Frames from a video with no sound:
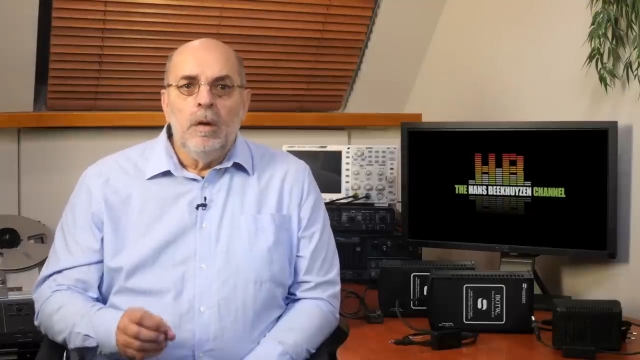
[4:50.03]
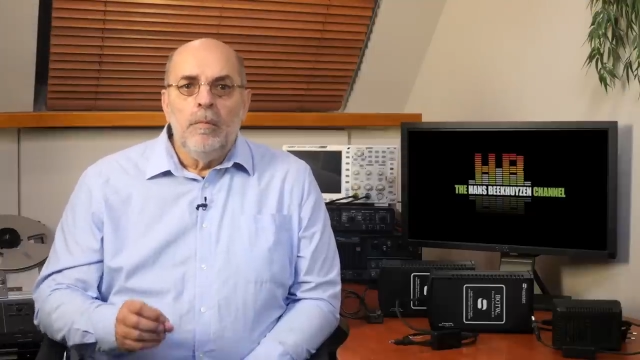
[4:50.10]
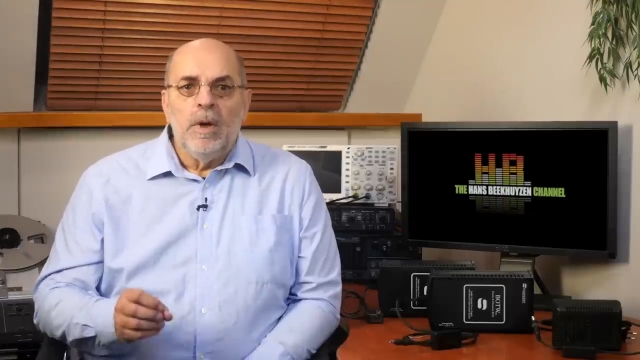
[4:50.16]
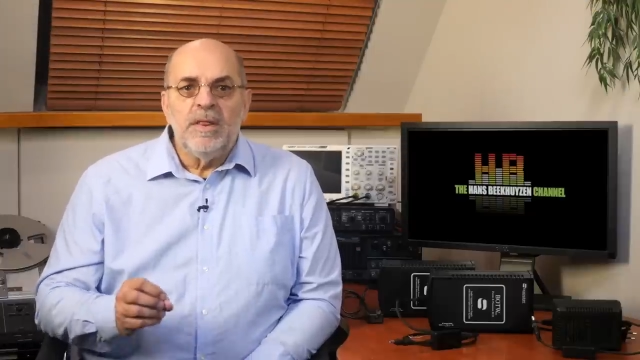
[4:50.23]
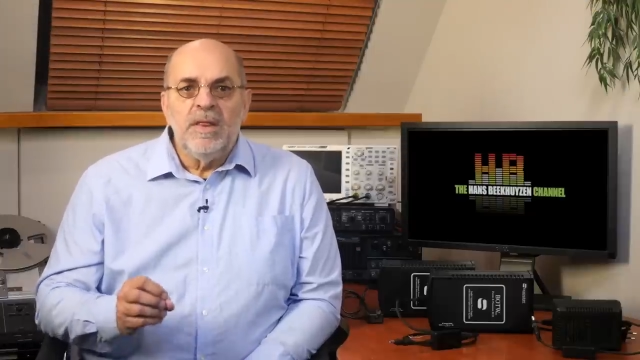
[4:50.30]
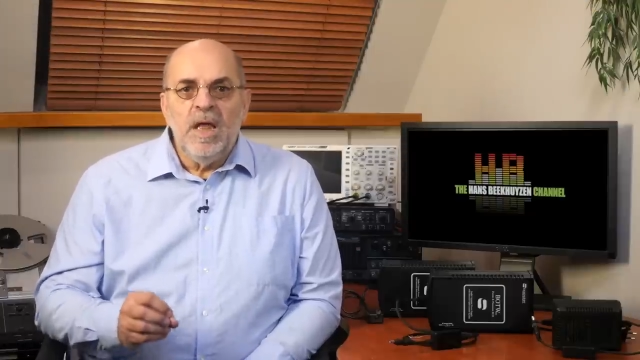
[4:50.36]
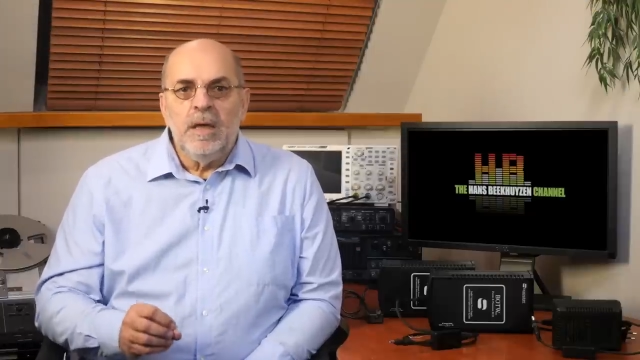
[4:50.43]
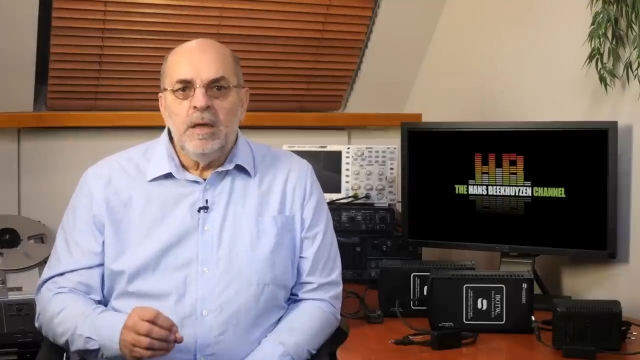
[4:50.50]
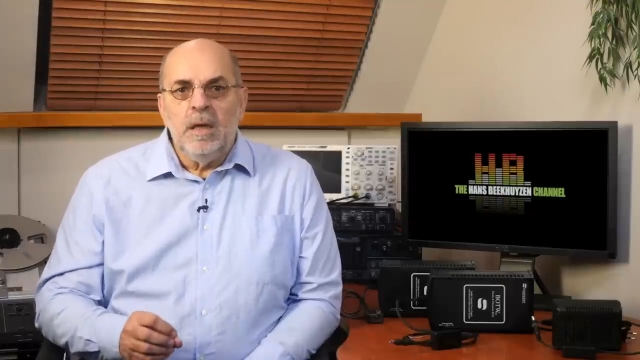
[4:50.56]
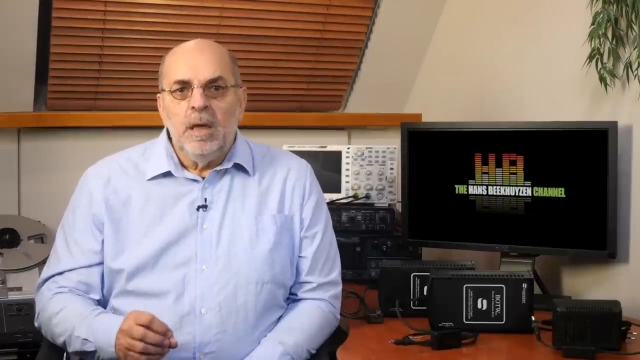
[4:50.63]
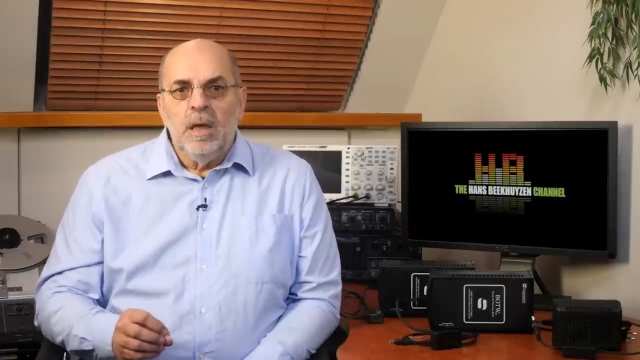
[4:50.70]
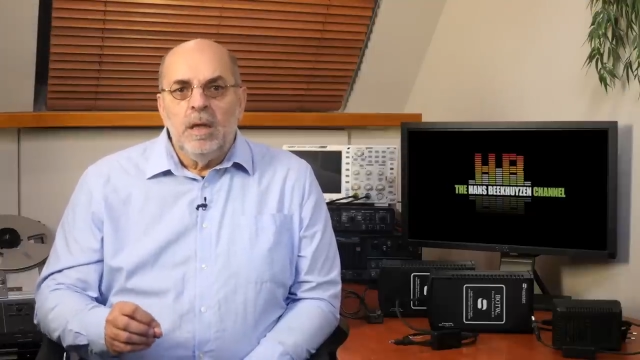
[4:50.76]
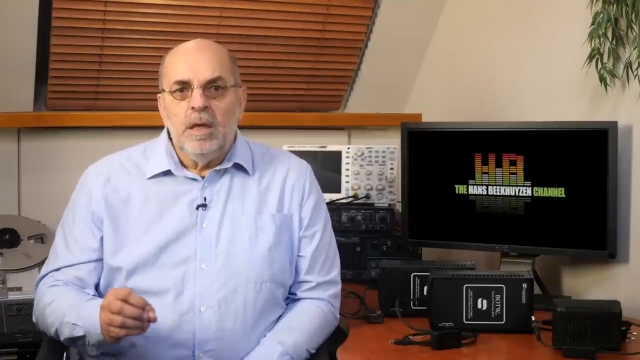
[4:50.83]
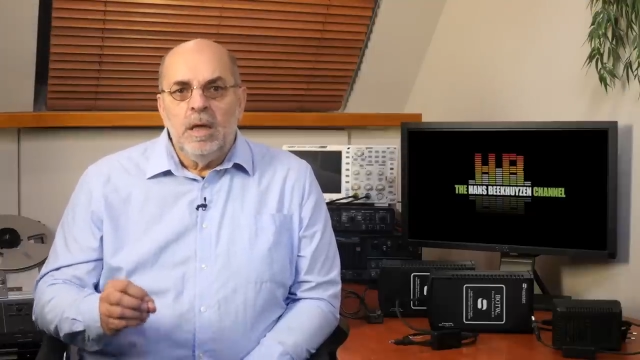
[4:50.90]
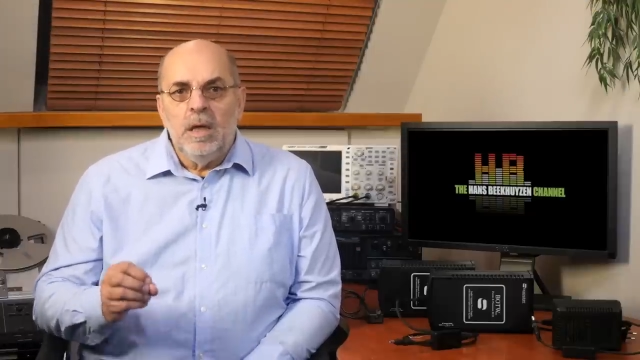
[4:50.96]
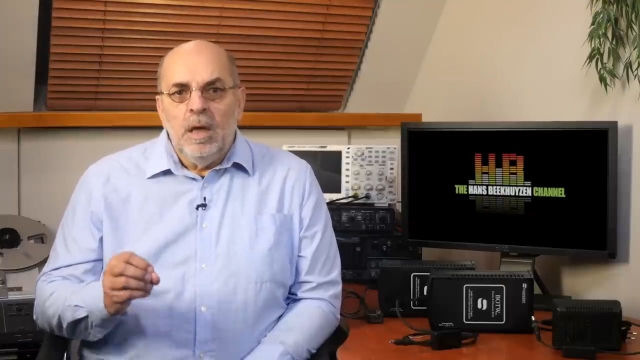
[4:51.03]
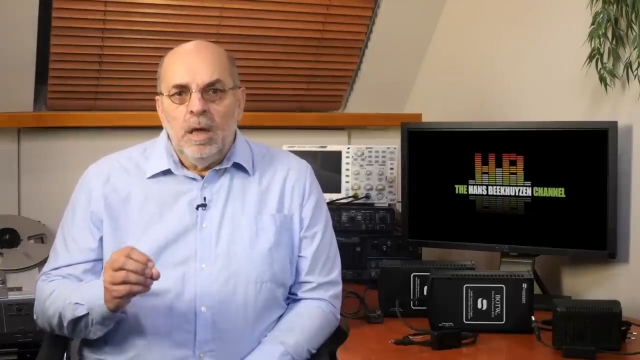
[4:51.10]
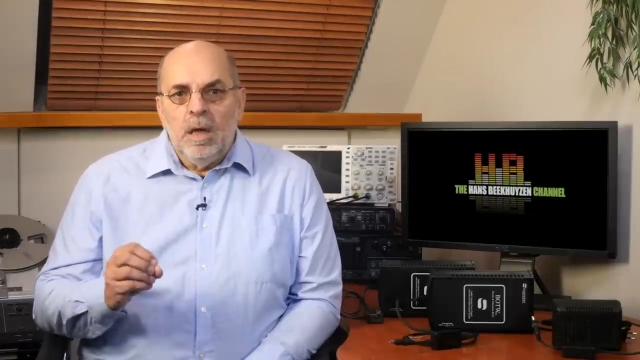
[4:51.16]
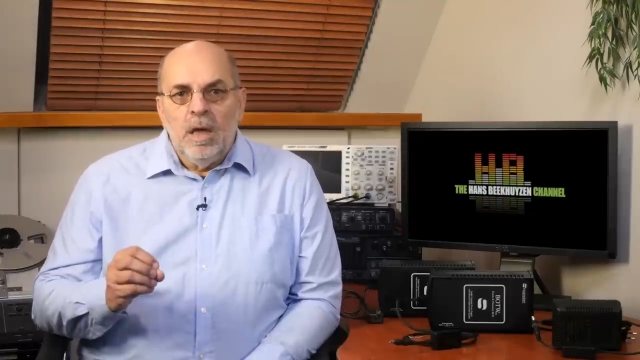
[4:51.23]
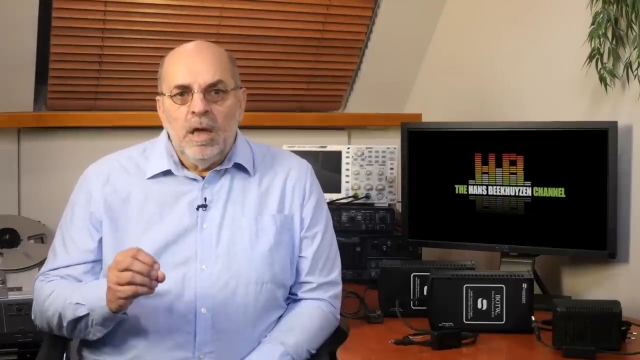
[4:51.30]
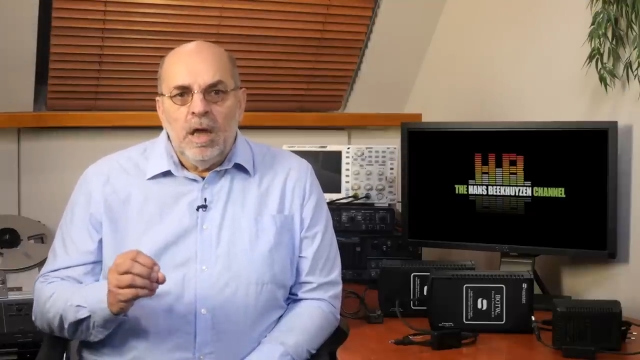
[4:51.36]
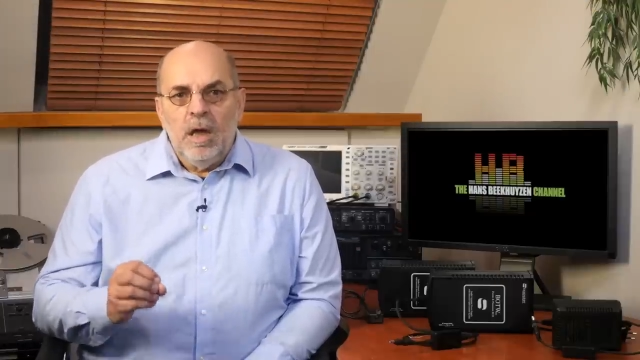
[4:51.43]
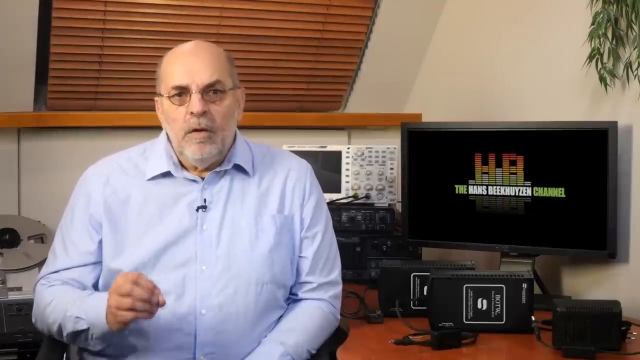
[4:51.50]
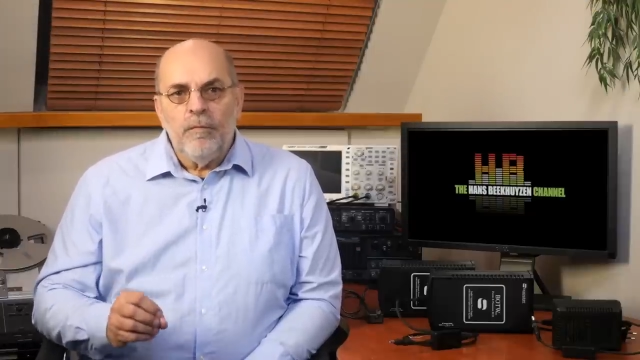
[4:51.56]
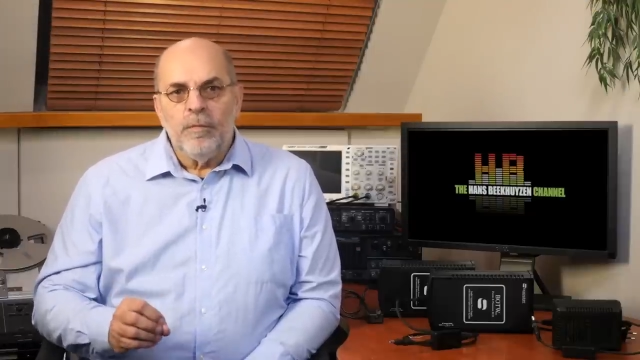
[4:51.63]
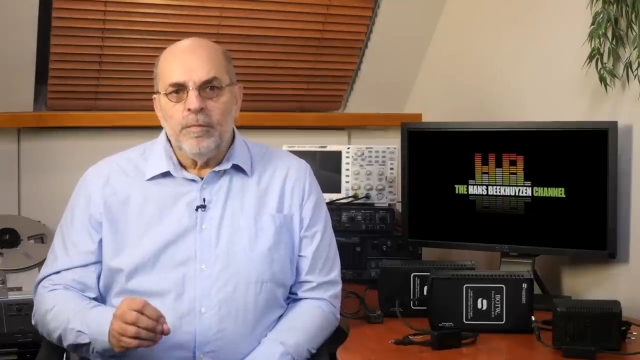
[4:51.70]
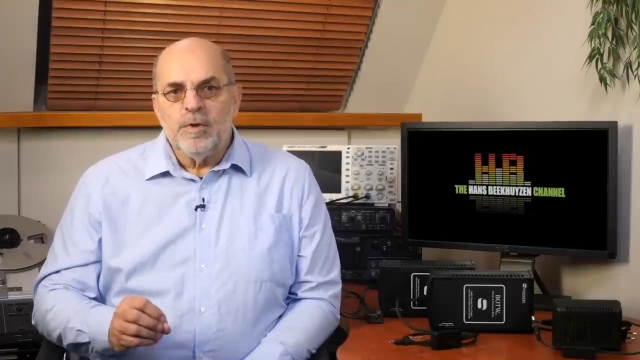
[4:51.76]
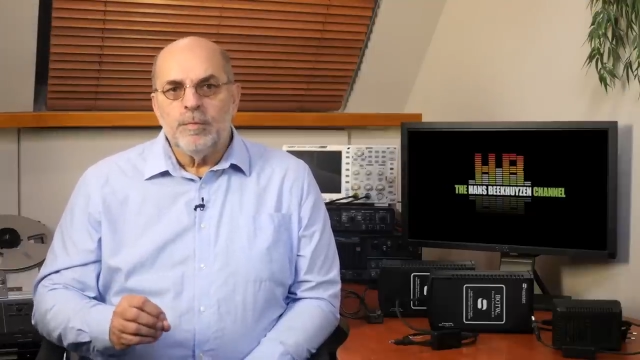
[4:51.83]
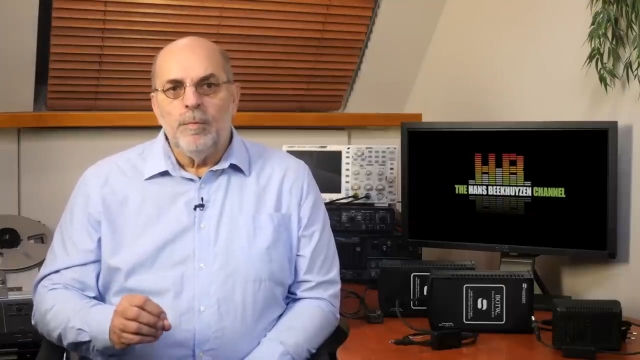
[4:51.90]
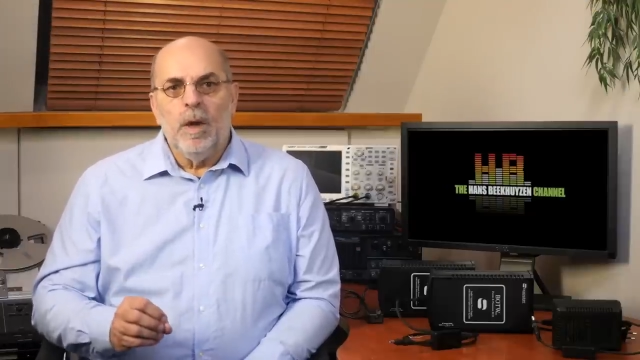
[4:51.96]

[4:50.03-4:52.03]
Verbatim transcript: But then the infamous